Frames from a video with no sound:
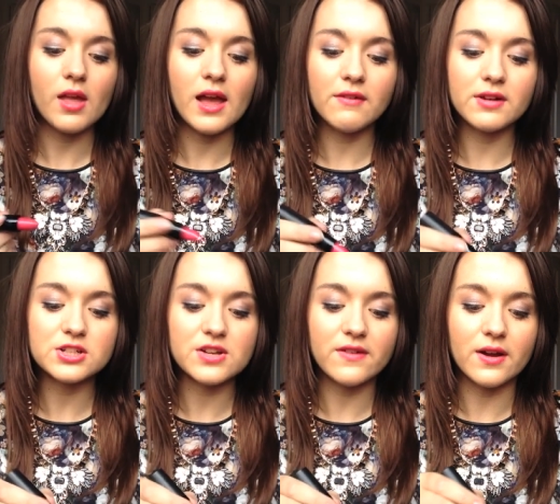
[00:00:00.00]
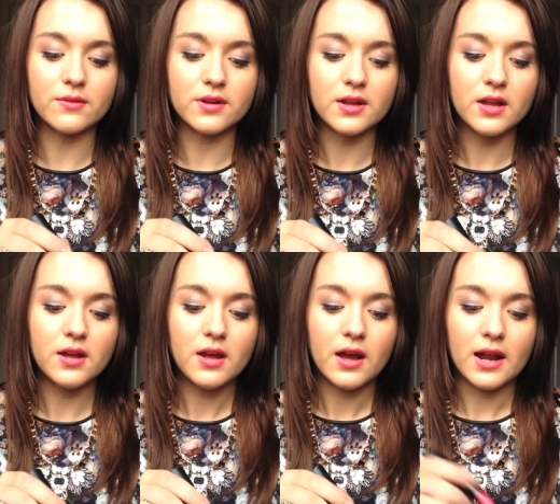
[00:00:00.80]
I haven't actually found
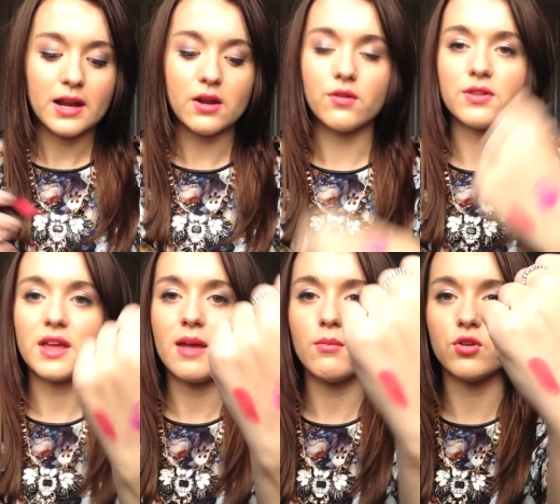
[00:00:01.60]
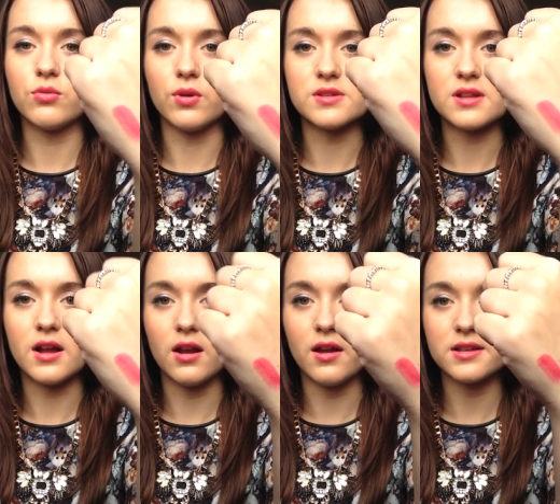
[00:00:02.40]
any of the Kate Moss ones that
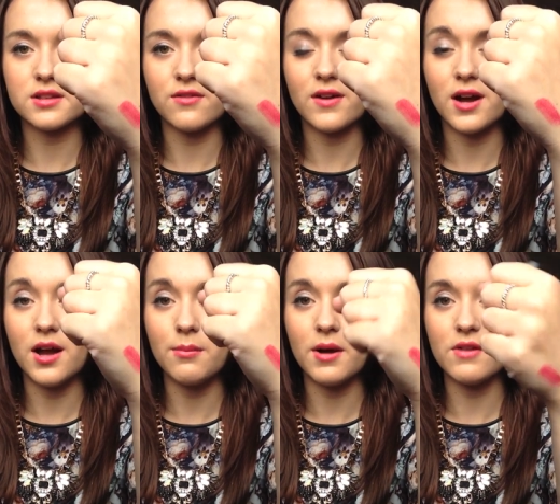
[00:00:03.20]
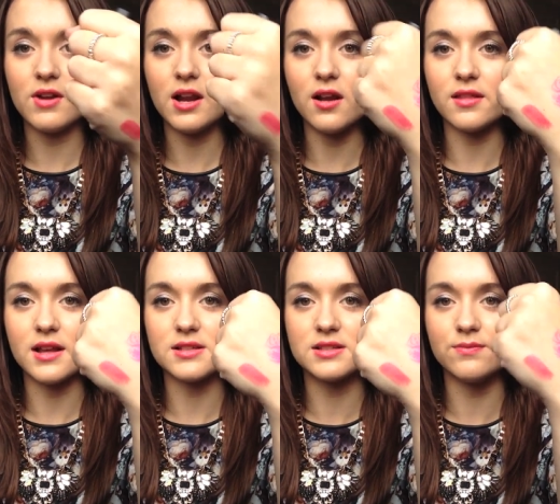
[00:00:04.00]
I like so far, but I really like
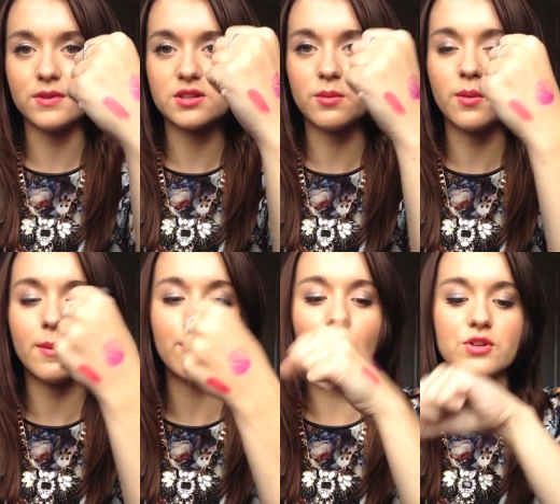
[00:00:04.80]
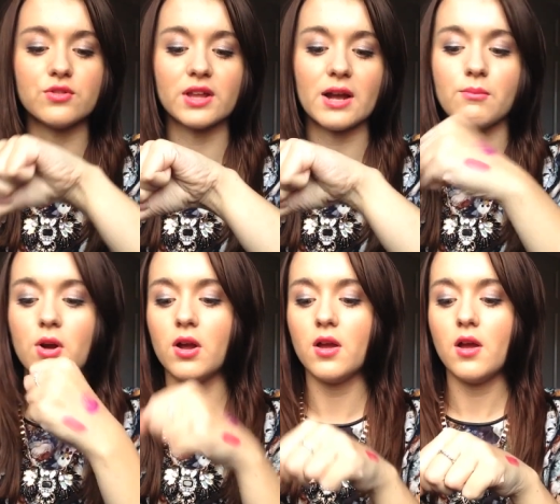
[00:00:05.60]
this. It's coming up a bit brighter on the camera.